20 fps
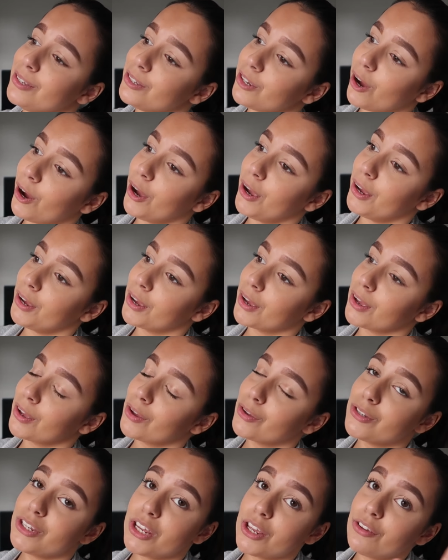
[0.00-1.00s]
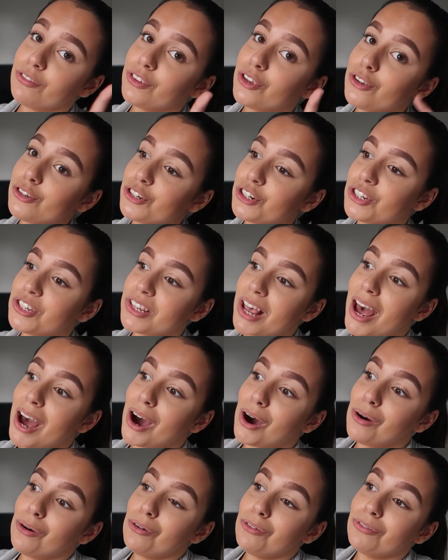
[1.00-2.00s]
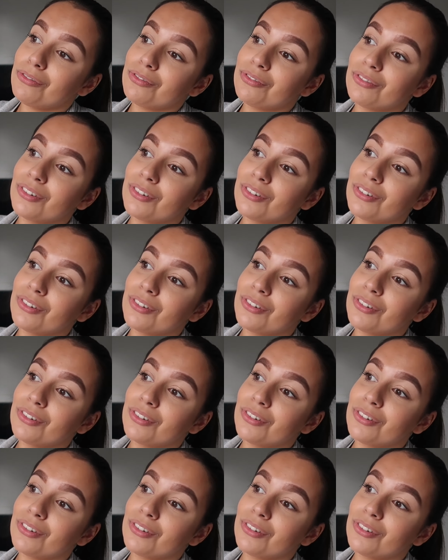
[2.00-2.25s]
so, dear future self,